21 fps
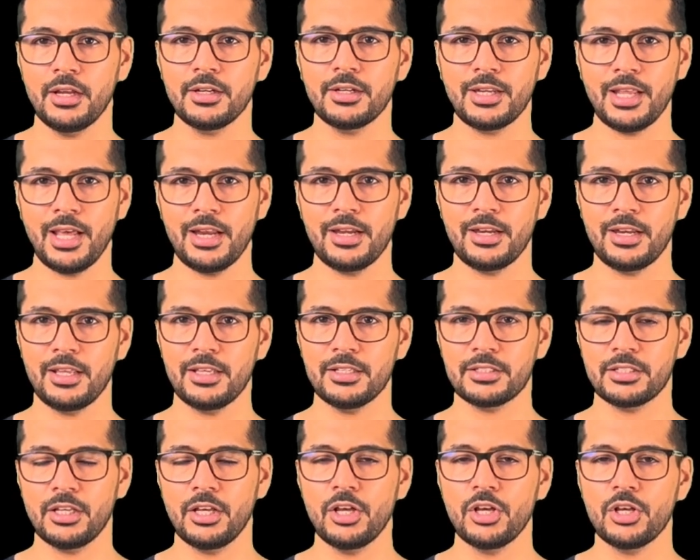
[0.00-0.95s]
10
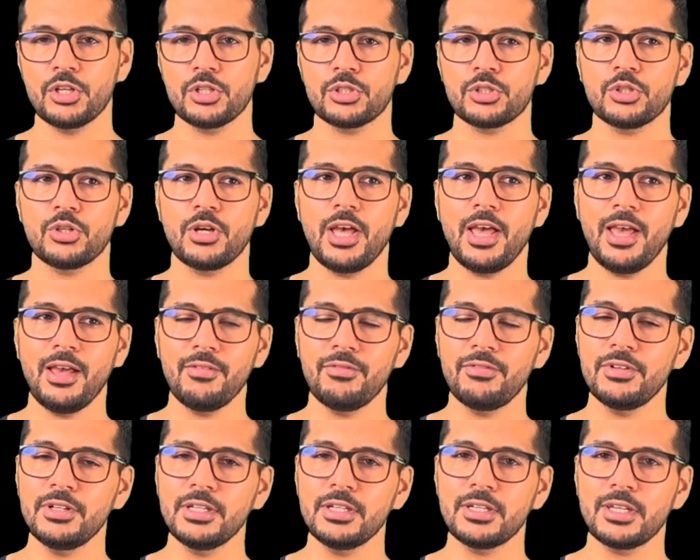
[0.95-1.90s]
days. So
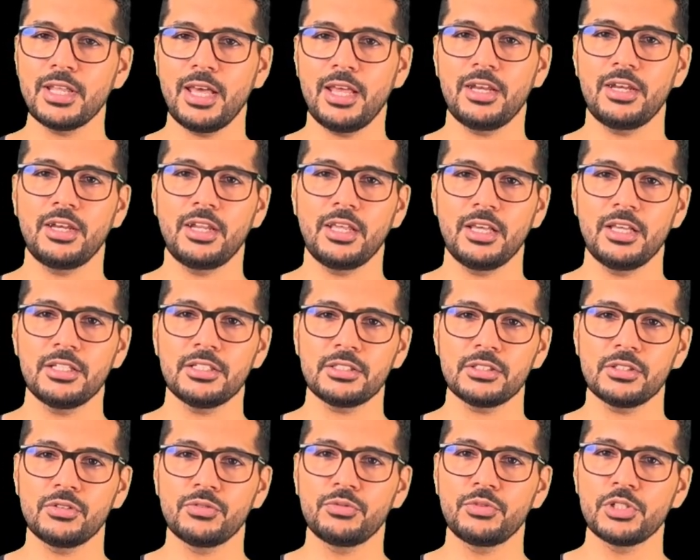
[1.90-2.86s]
every 10 days
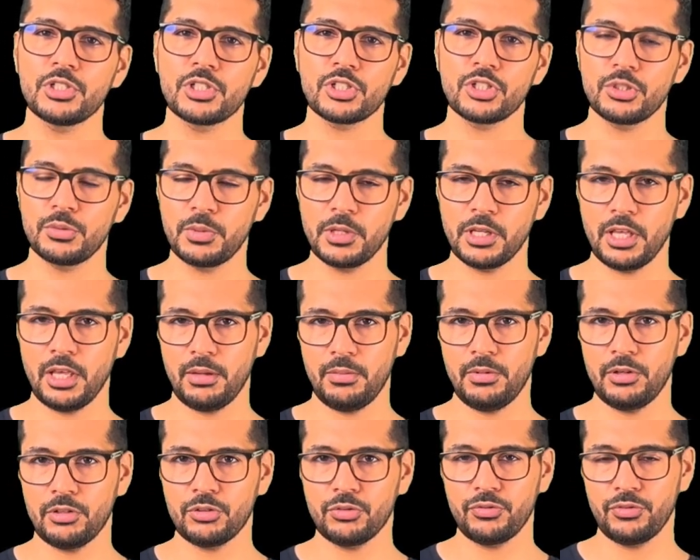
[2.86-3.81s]
we should be
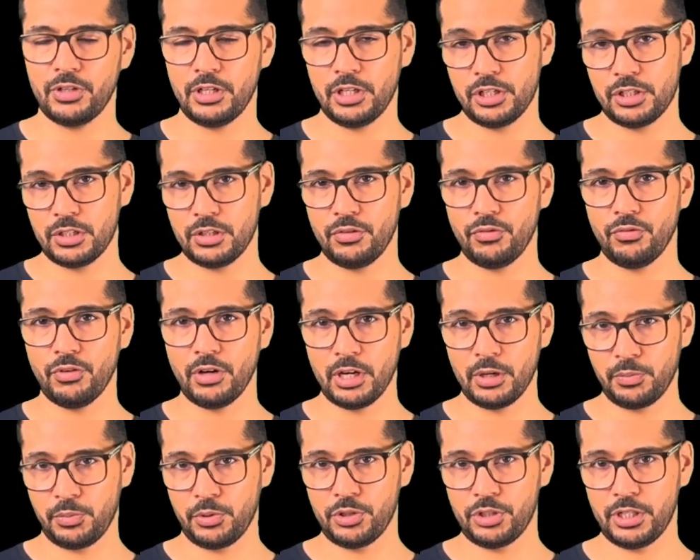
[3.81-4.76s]
able to finish
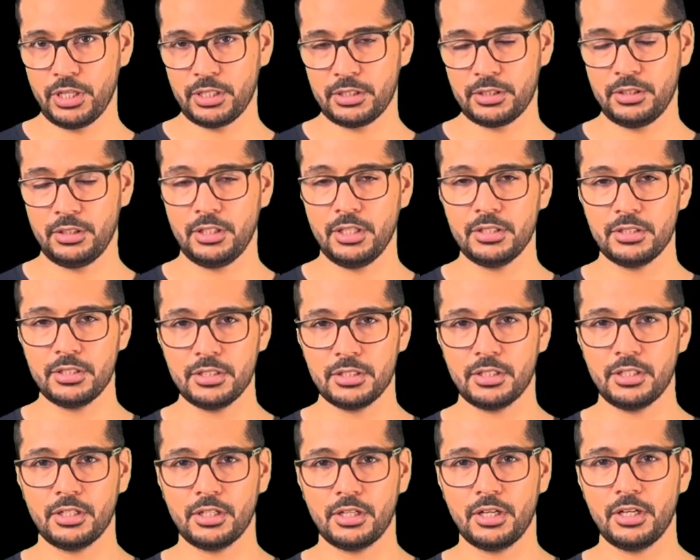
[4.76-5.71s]
one project. This is
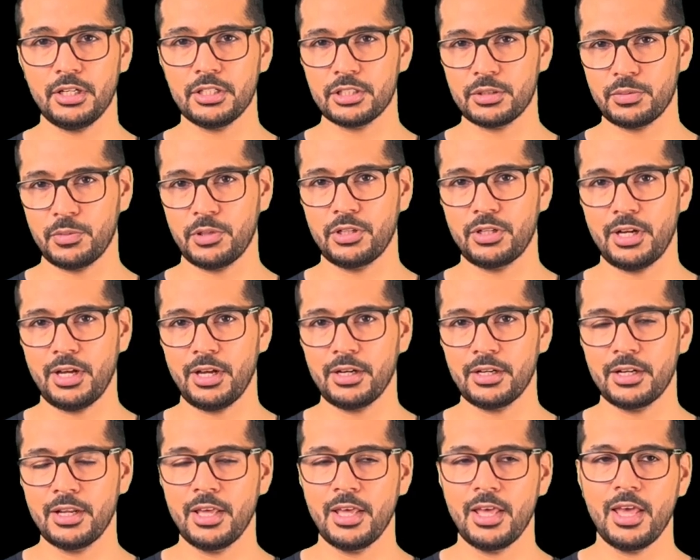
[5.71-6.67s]
the customer
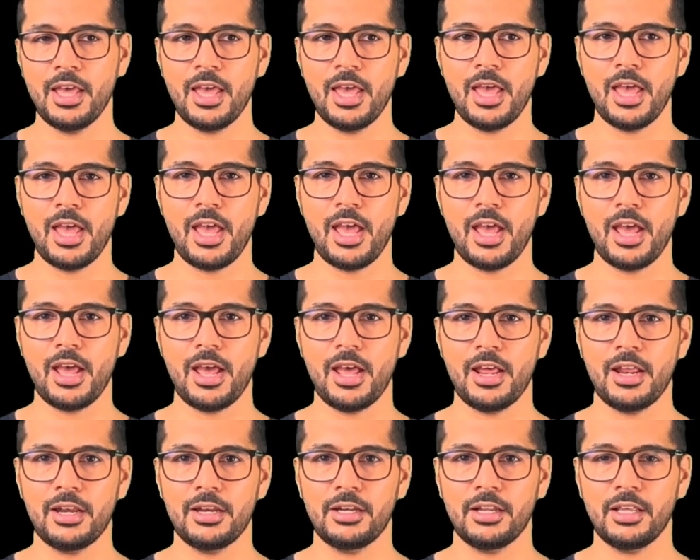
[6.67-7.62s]
tact.
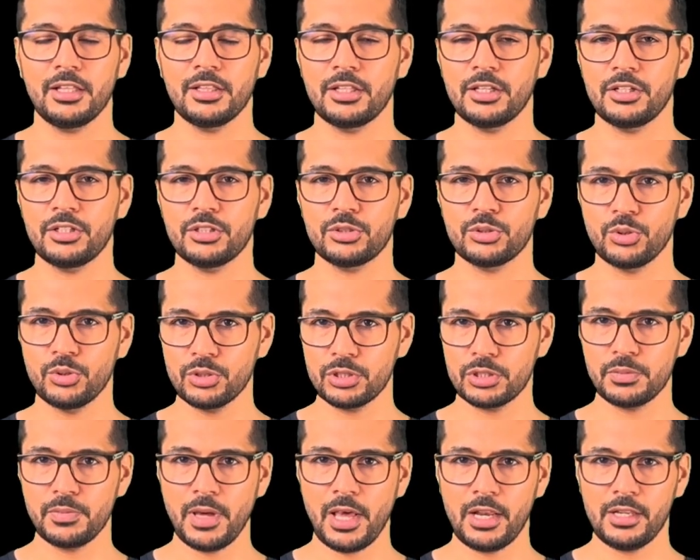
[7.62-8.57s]
And in the resource
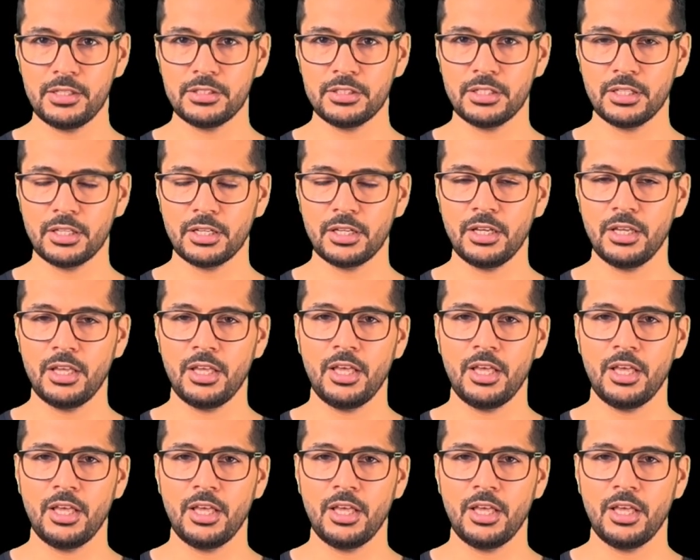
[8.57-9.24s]
balancing,